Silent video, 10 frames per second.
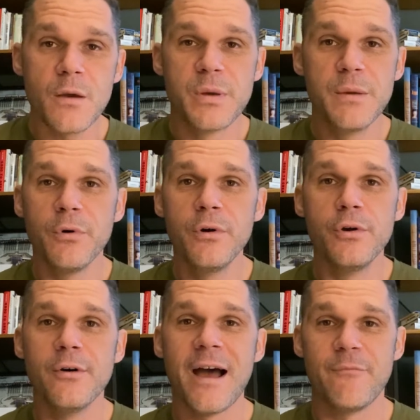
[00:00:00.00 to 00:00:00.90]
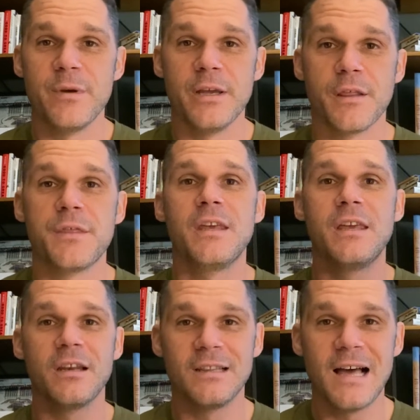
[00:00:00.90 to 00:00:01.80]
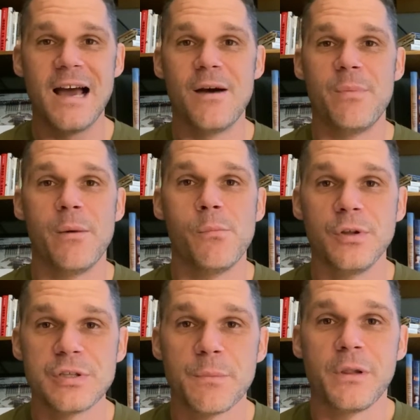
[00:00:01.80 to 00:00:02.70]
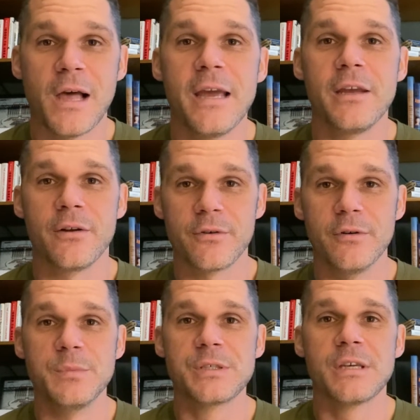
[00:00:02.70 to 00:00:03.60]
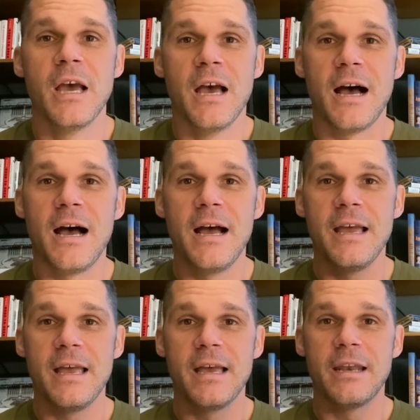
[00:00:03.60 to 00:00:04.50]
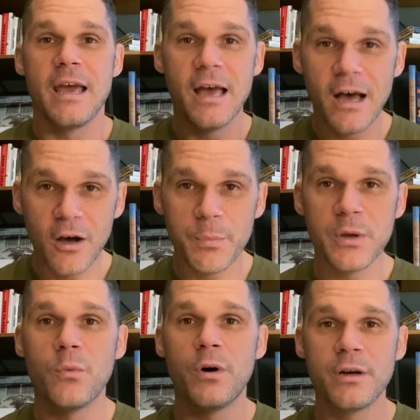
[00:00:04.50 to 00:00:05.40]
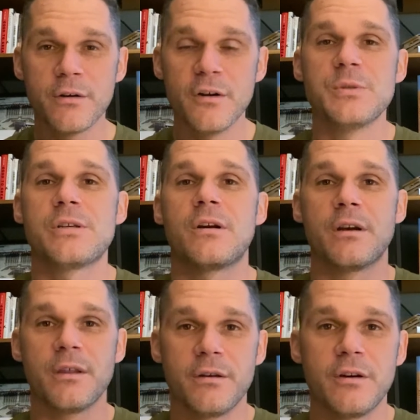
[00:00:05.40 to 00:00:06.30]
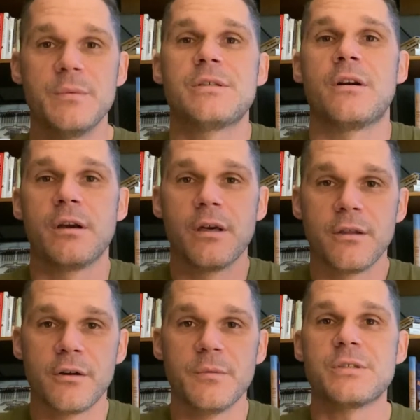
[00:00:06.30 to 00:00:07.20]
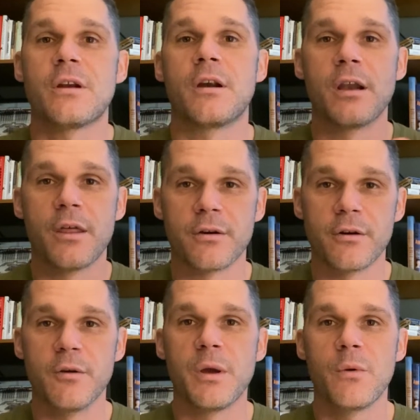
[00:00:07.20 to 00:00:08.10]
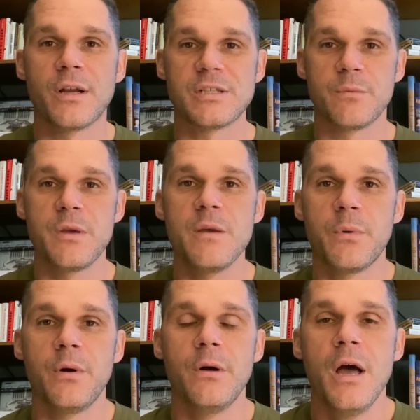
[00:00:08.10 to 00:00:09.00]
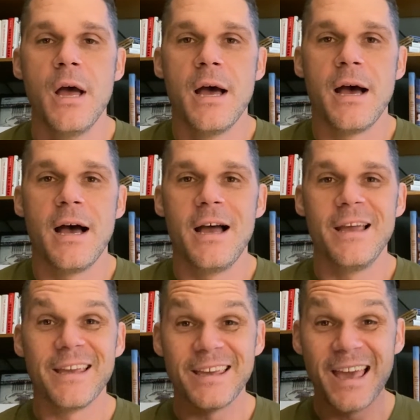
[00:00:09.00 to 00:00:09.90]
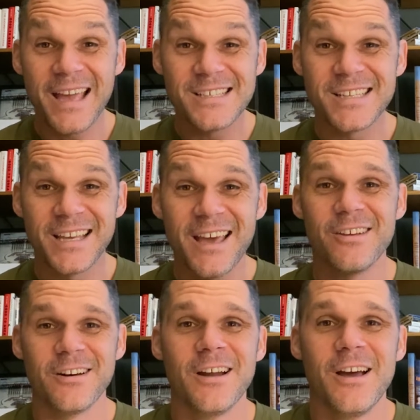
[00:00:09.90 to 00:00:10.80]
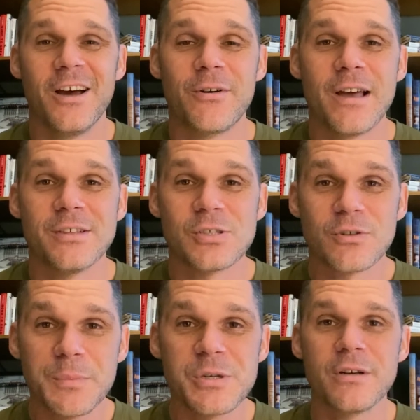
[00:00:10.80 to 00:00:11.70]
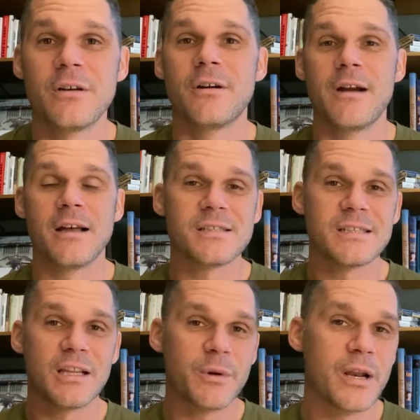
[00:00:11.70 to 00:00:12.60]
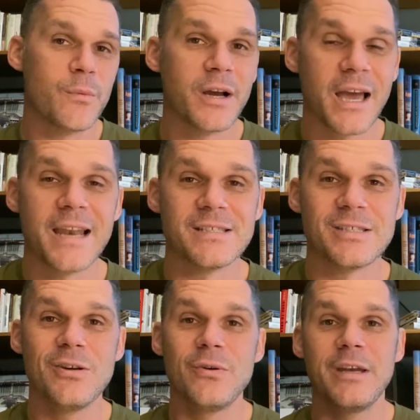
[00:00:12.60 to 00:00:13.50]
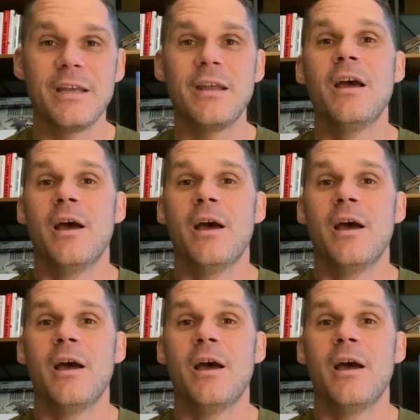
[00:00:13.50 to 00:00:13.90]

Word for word: People who have been thinking a lot about multiplying groups uh, and helping one group start another group, start another group, start another group, and watching people uh, engage together around the Scripture, around celebrating what God is doing,